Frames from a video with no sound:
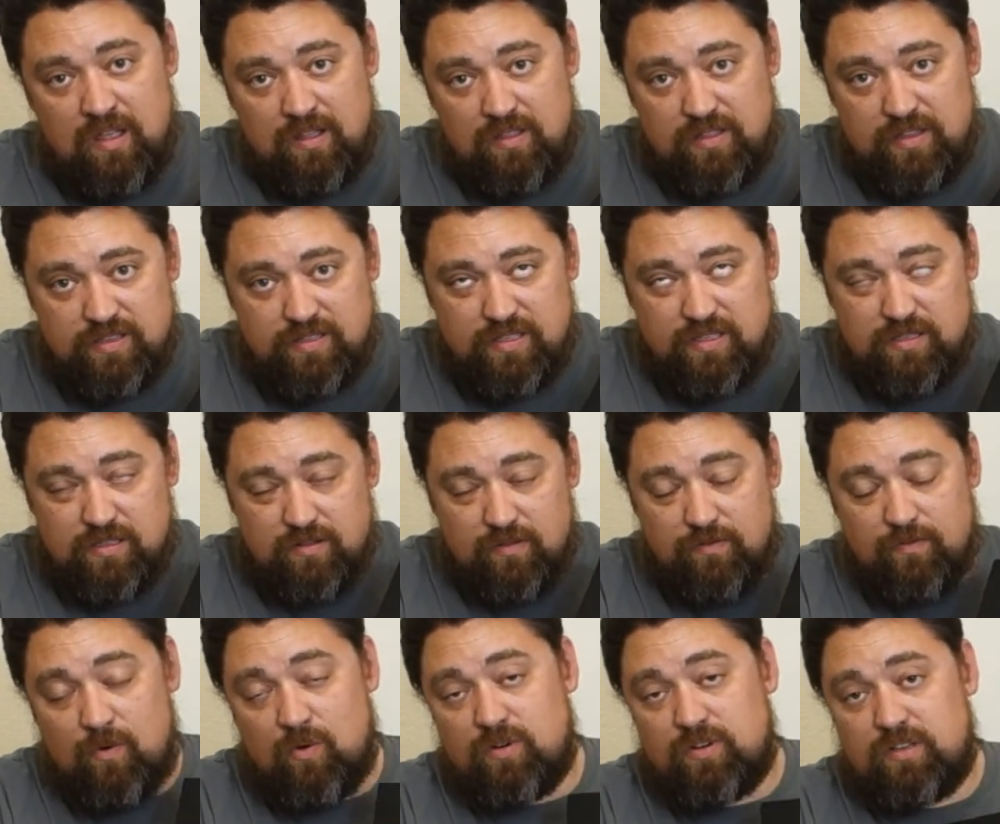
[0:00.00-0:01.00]
This is the
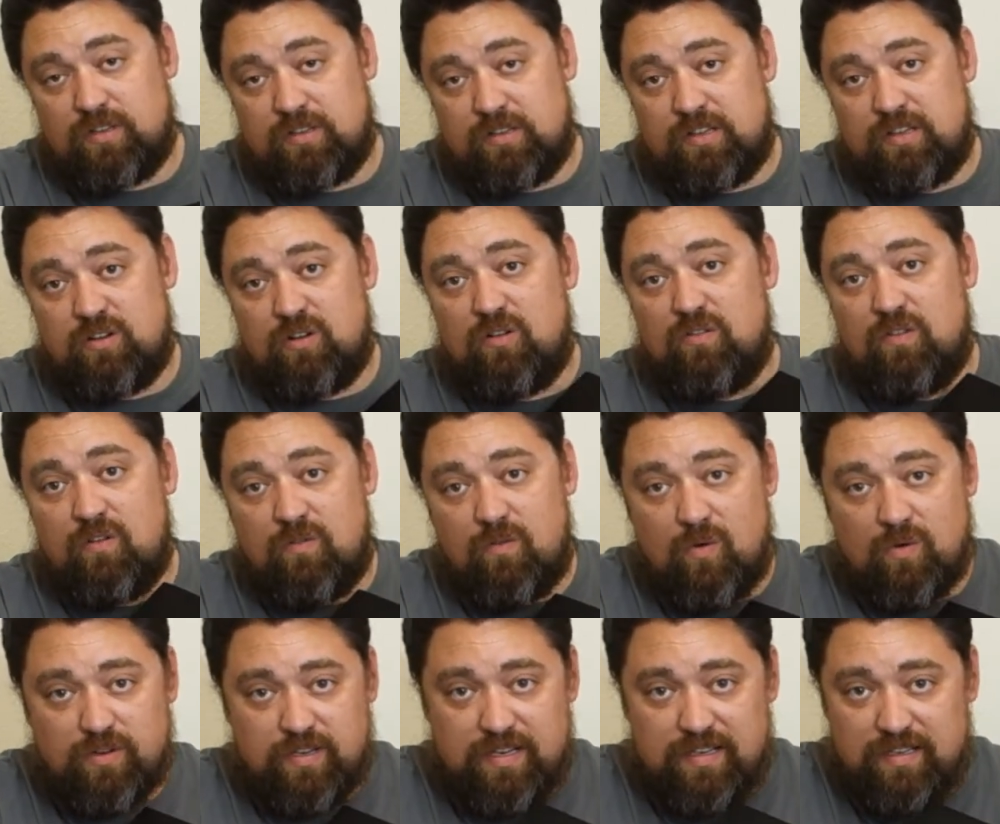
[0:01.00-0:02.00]
Lenovo
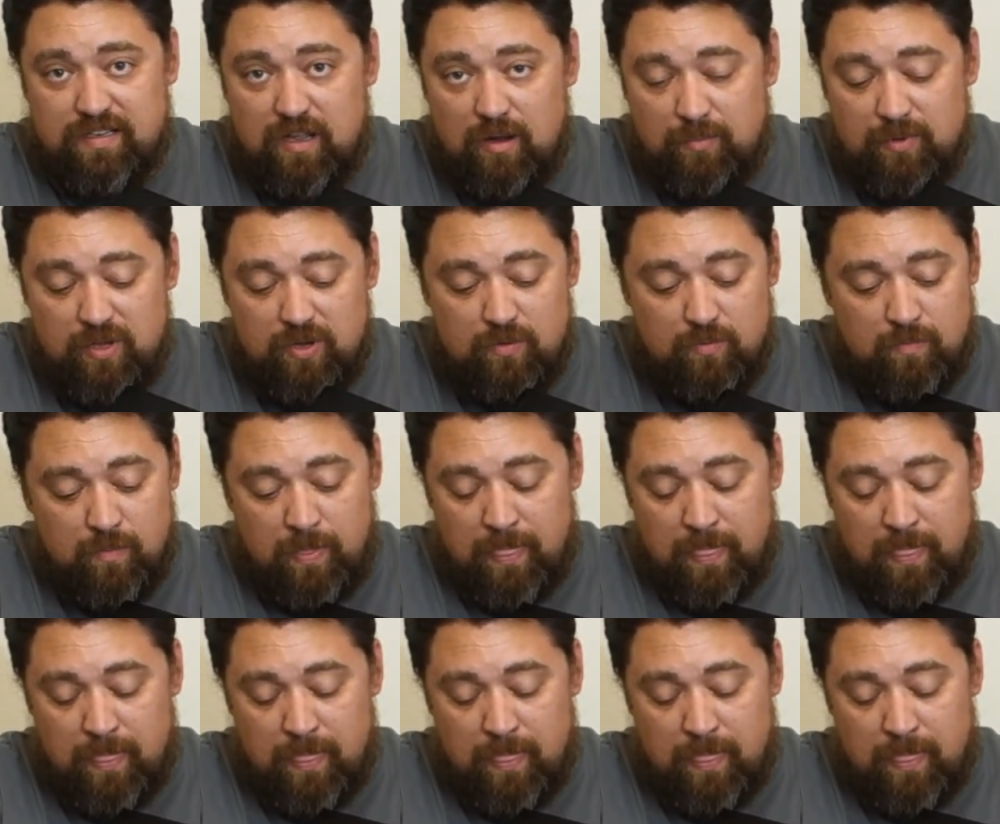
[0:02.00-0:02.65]
14W.